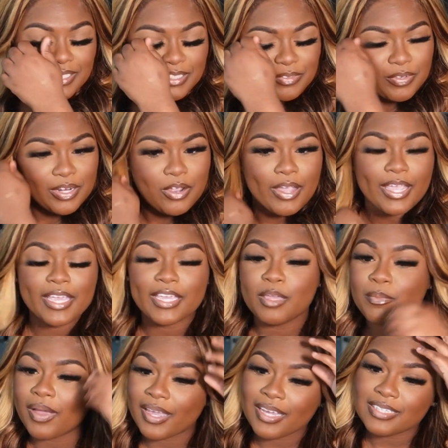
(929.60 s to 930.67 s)
this video. I can't keep
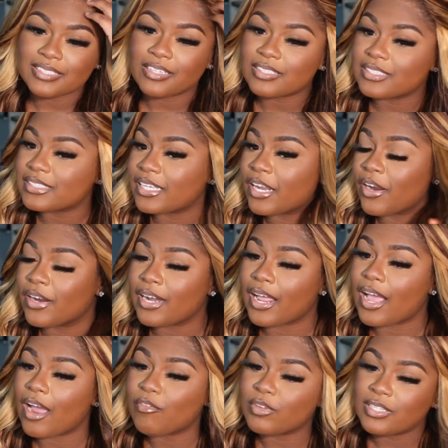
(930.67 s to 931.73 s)
my hands off this hair, and
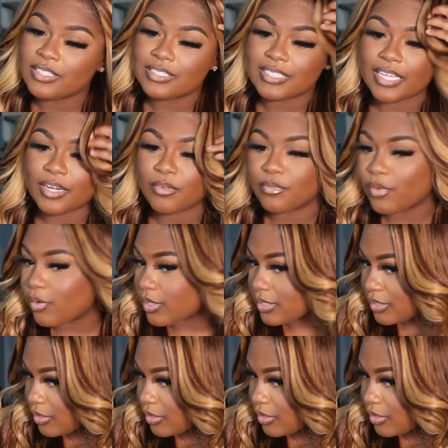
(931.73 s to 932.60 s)
I really just can't even focus.